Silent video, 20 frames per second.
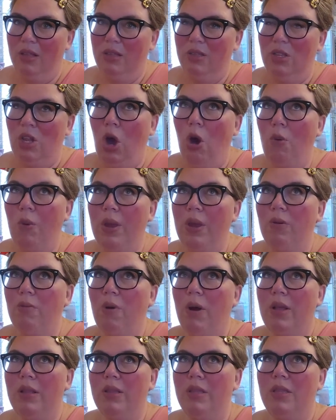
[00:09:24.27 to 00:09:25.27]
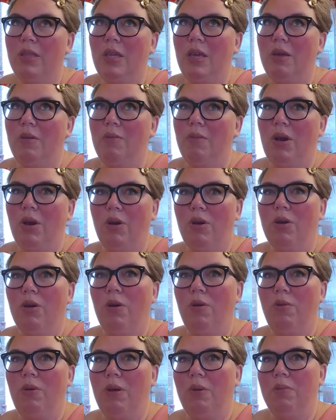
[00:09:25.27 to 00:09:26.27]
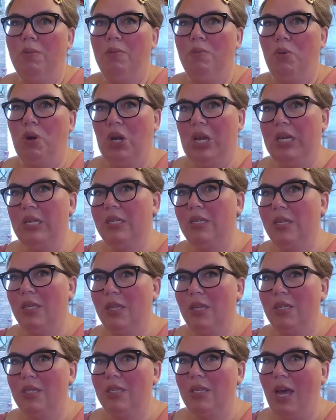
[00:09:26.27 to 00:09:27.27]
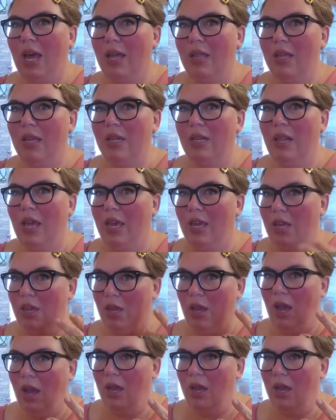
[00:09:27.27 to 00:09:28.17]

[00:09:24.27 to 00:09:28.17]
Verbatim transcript: knowing what the Miracle Whip brings to this salad, like